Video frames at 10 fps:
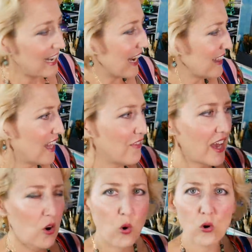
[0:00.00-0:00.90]
and I love
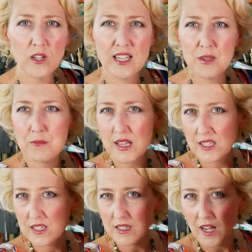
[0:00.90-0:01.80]
that corally
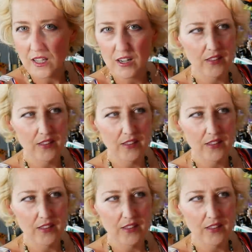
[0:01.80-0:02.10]
melon color.